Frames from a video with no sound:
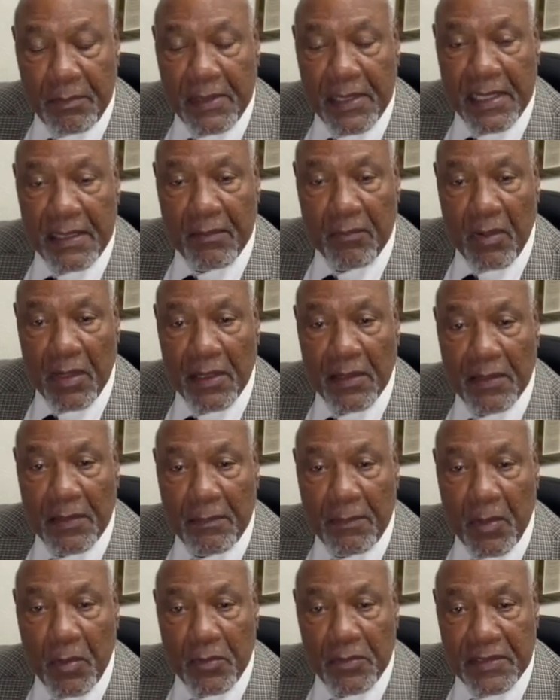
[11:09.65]
be one of the
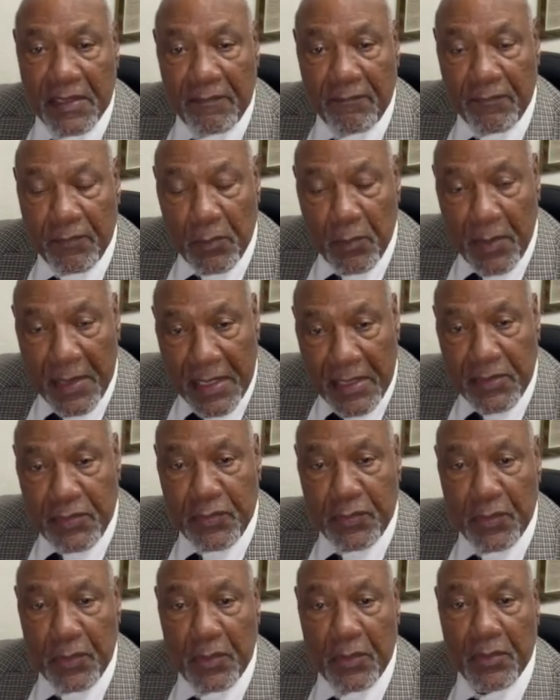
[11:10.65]
most
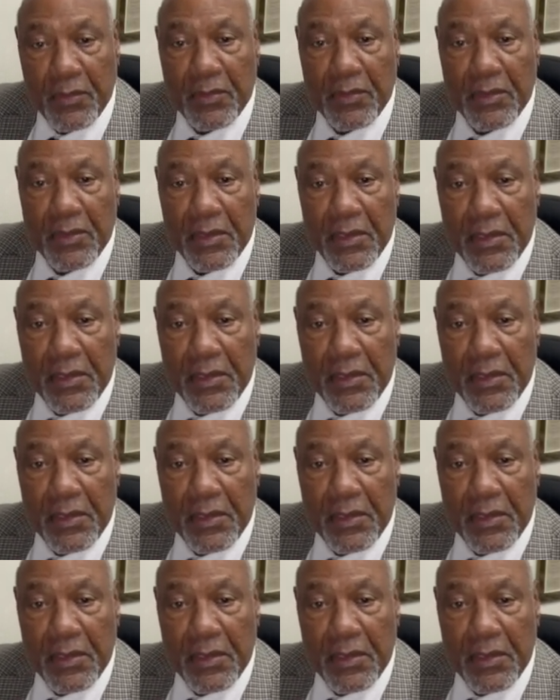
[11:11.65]
influential